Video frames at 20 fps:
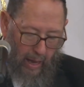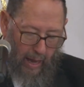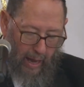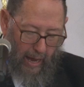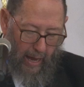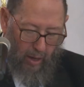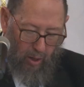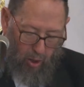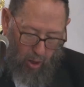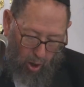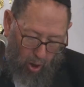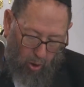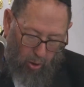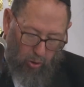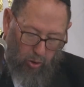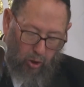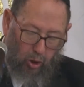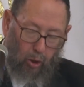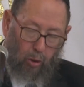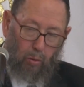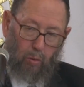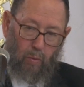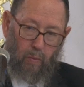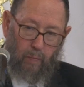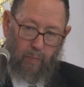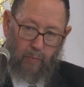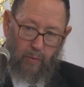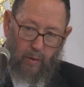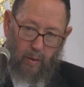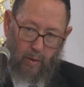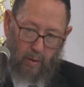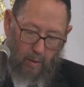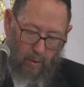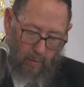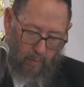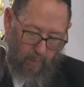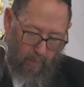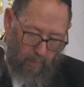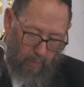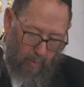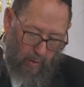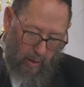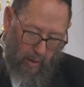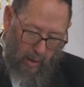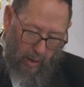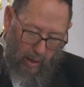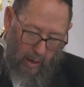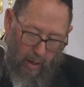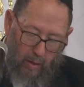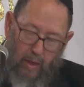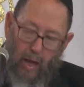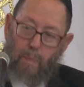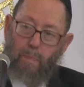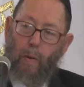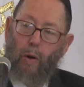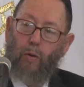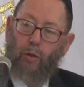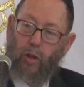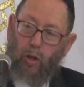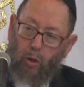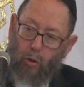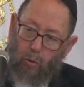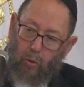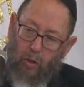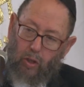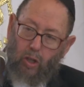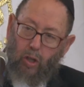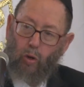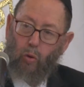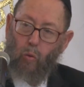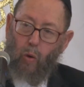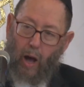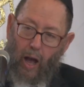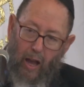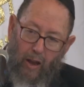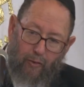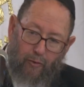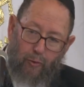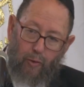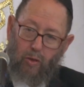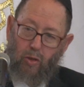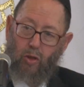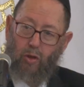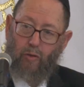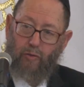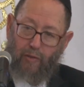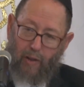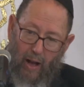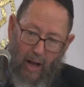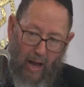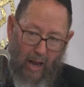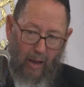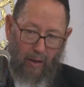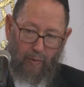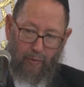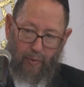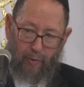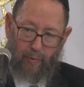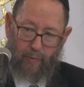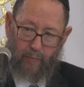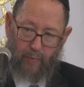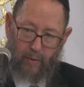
and told you that both you and your wife would survive,